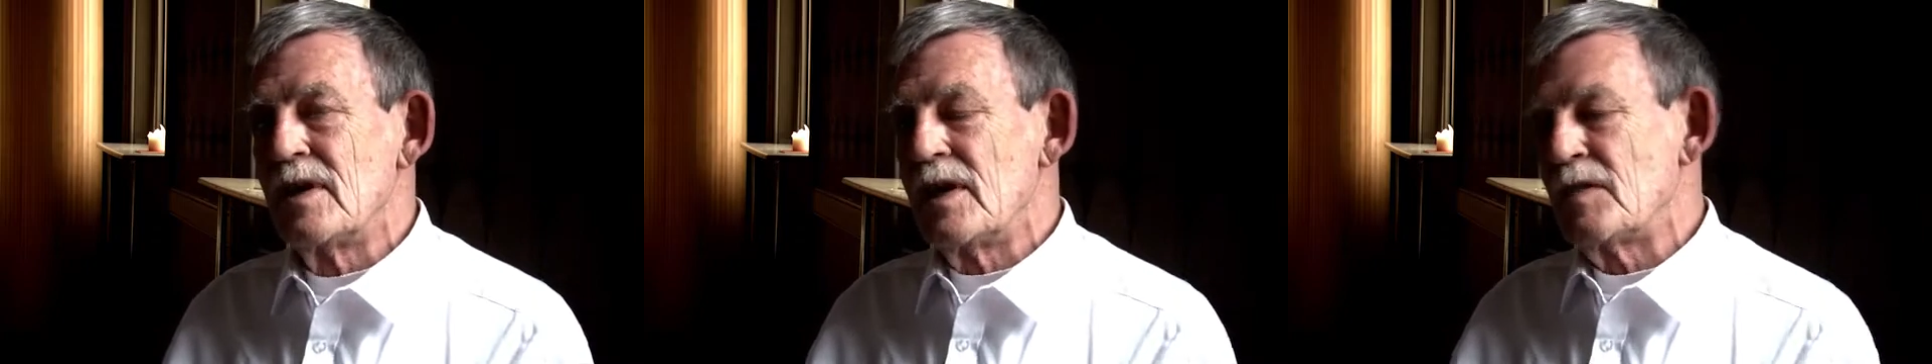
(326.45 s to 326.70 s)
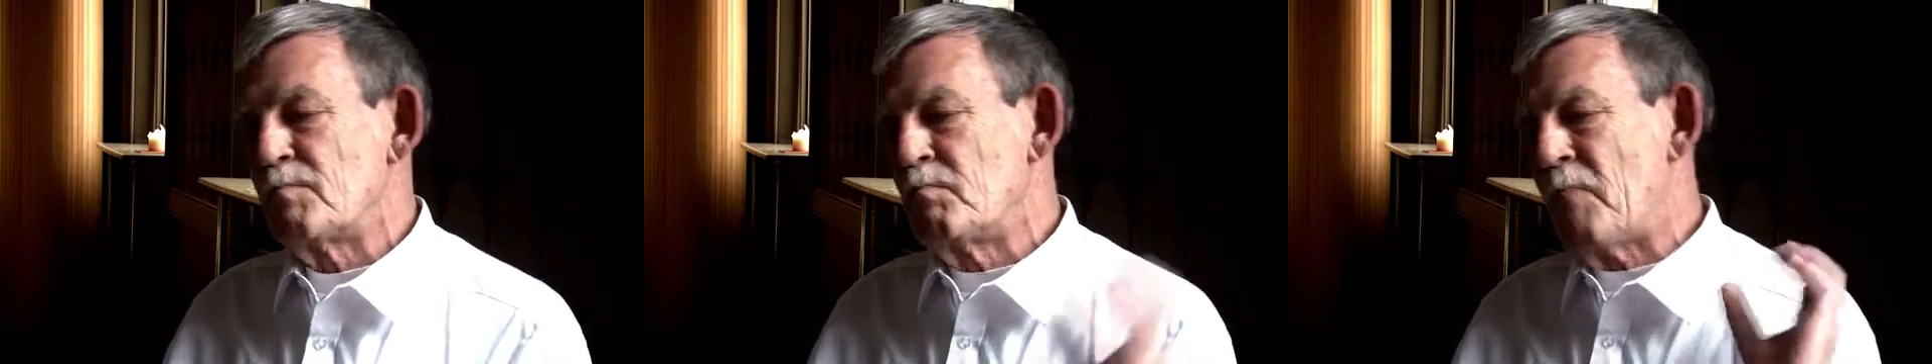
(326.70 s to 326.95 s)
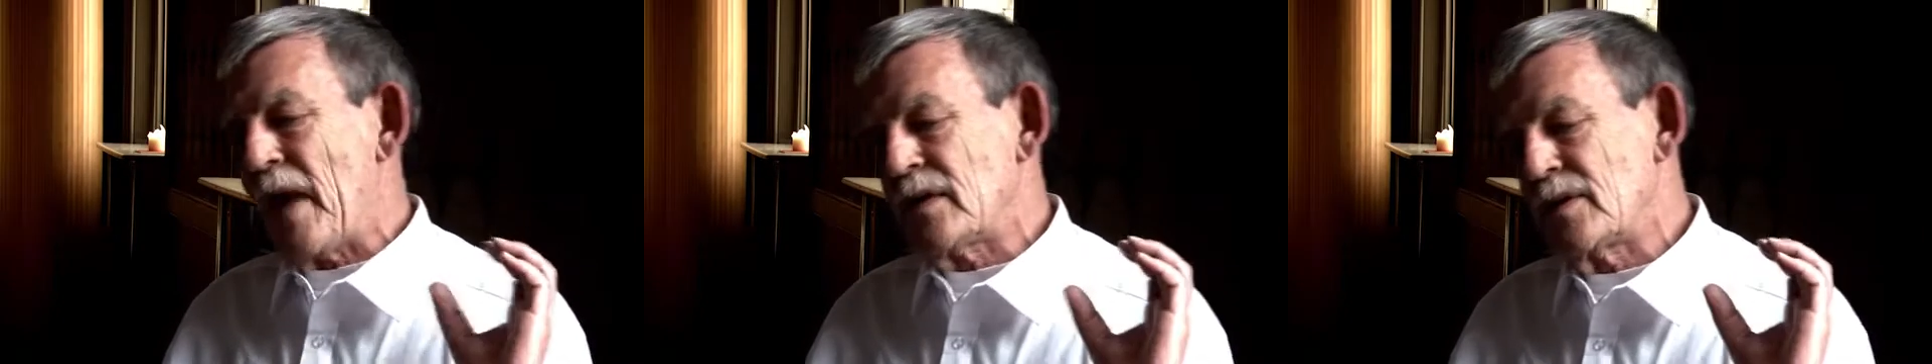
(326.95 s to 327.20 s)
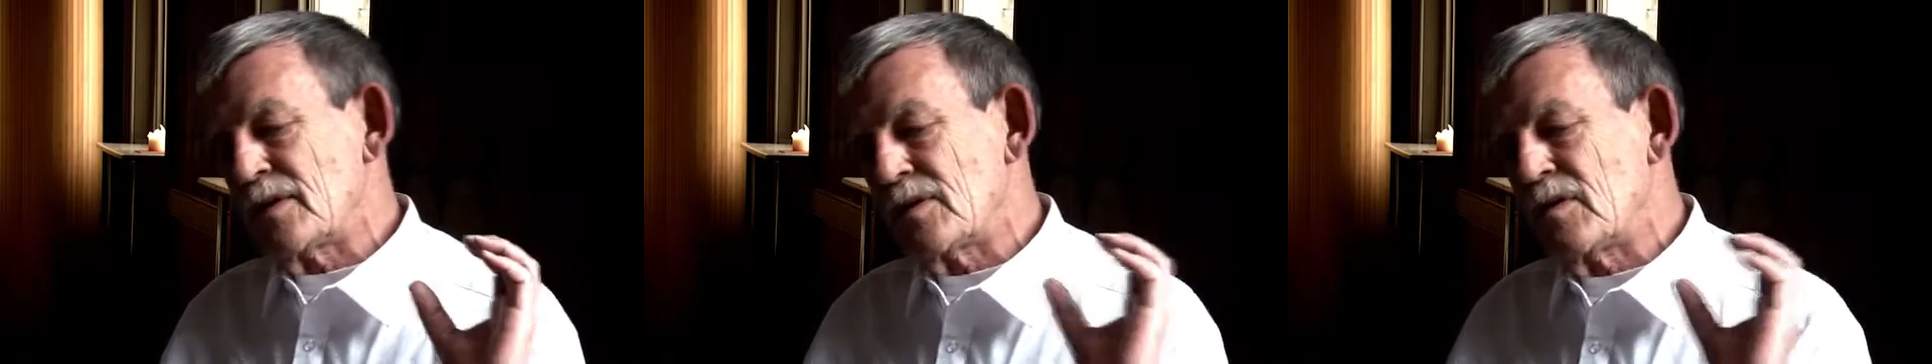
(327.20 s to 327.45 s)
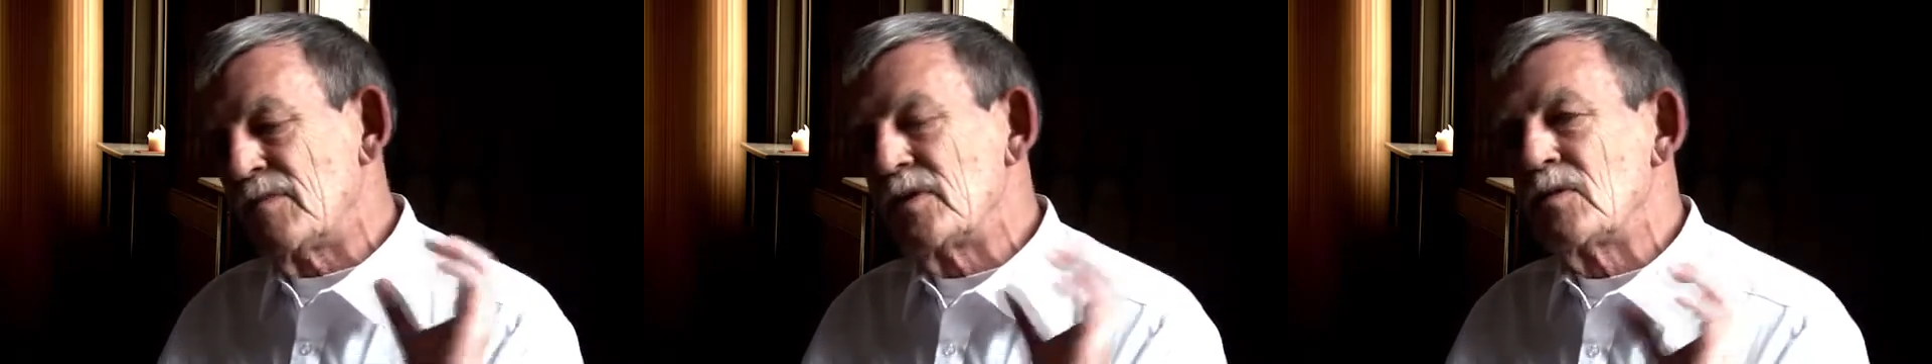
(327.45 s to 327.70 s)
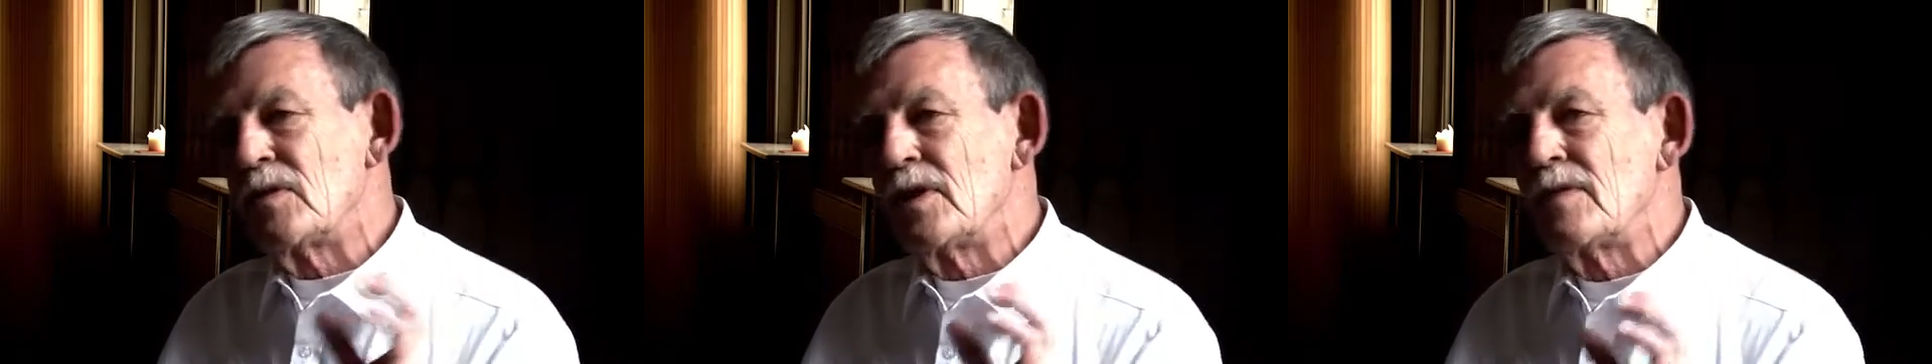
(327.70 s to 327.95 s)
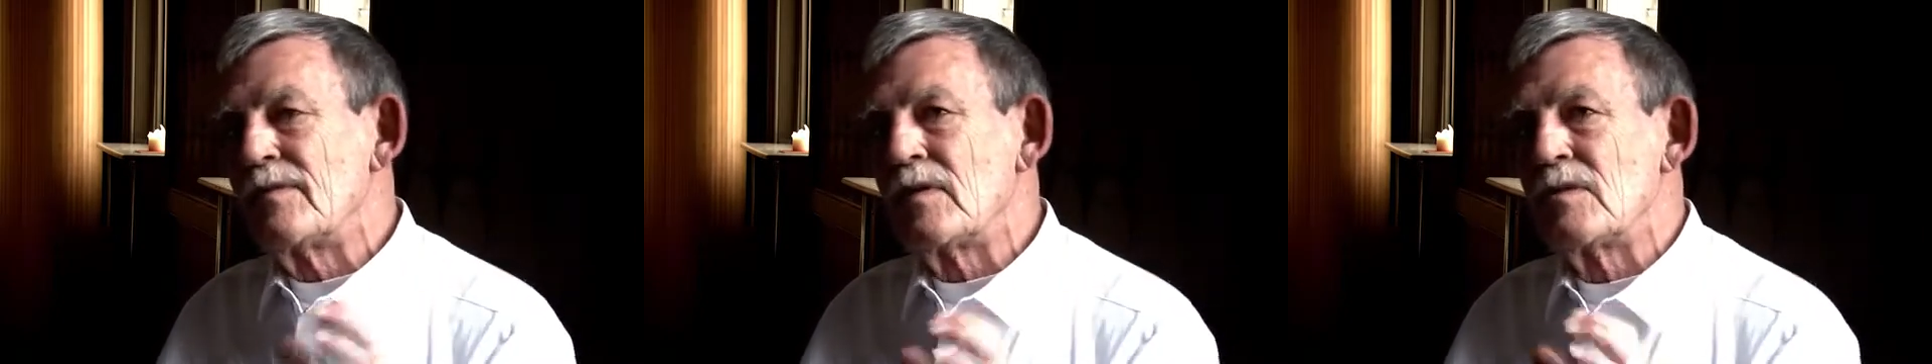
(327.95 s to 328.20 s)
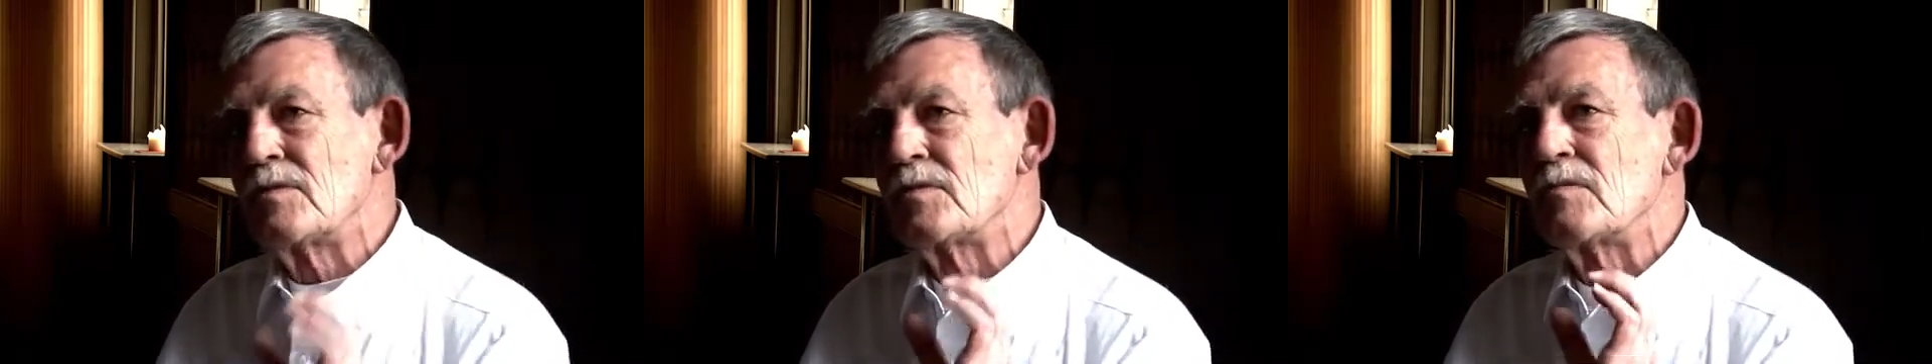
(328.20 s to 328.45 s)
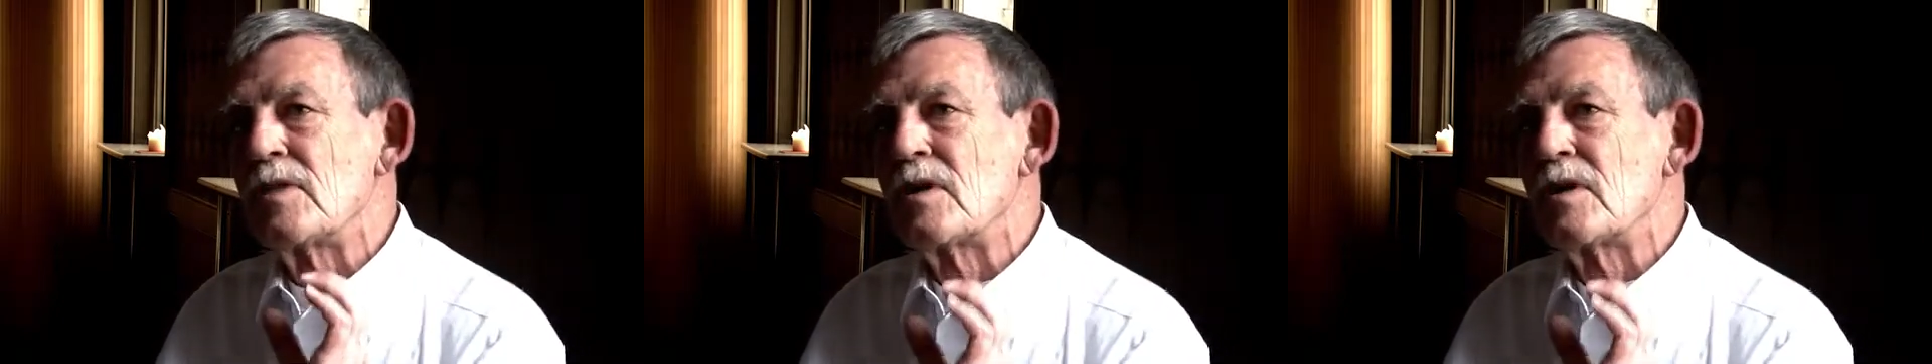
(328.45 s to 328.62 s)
It's backed itself into an evolutionary